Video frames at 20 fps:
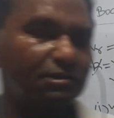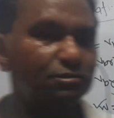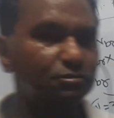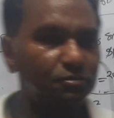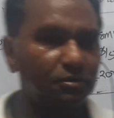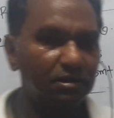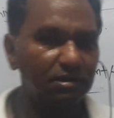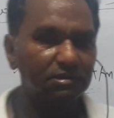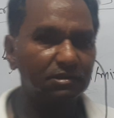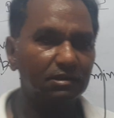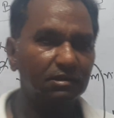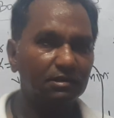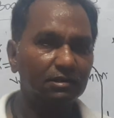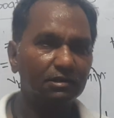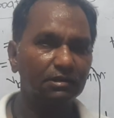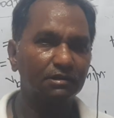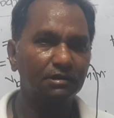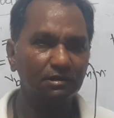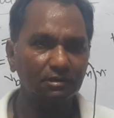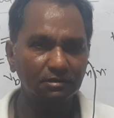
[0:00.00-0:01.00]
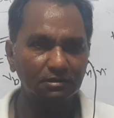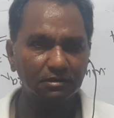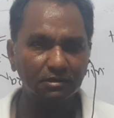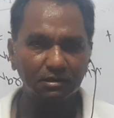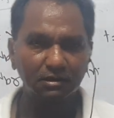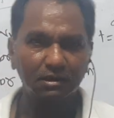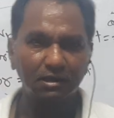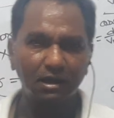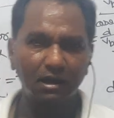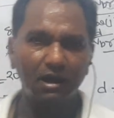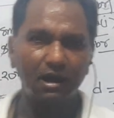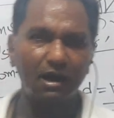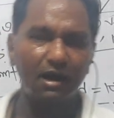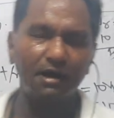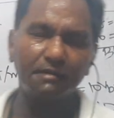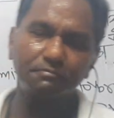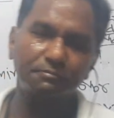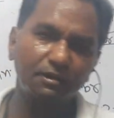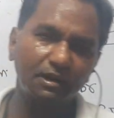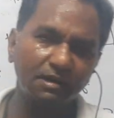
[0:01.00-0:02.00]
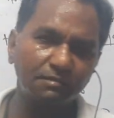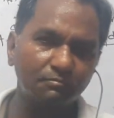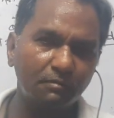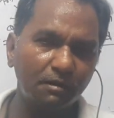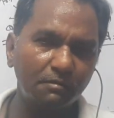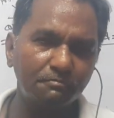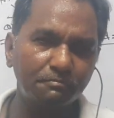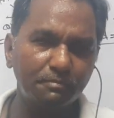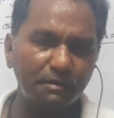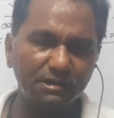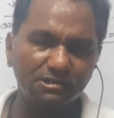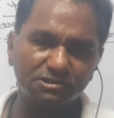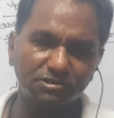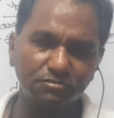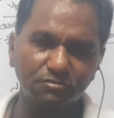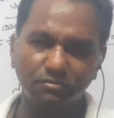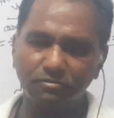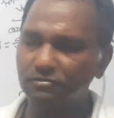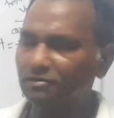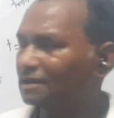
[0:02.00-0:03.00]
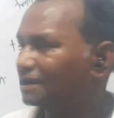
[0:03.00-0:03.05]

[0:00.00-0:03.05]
student, I have tried my best to